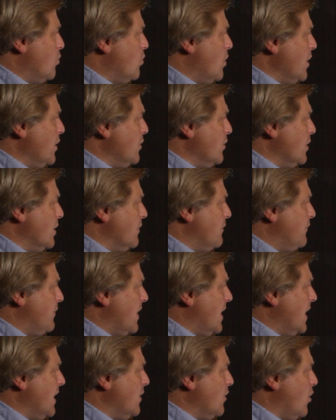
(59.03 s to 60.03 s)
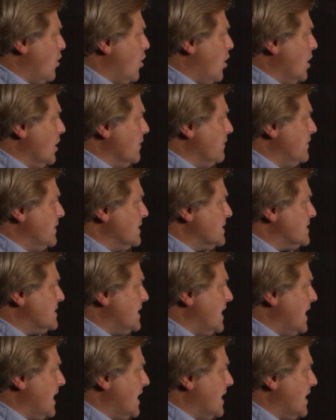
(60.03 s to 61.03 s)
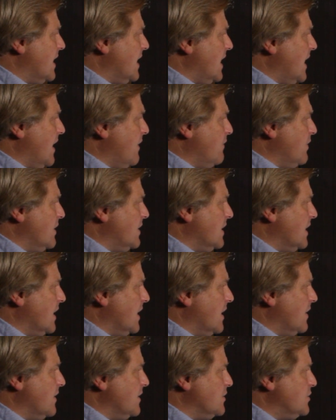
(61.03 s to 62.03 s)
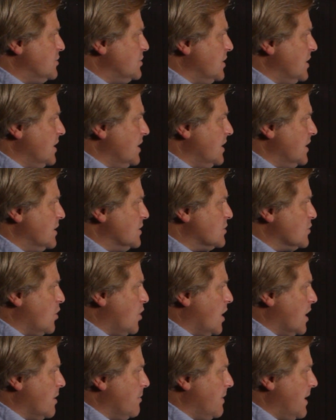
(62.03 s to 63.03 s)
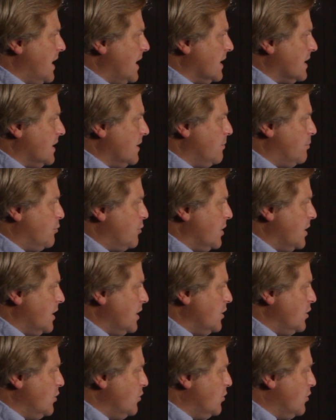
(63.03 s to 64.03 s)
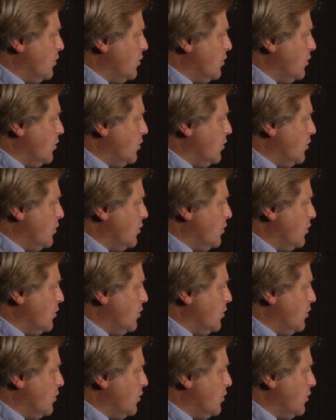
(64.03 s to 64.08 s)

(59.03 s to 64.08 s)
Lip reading: what you're going to find, all of this data, everything on this sheet is automatically printed. You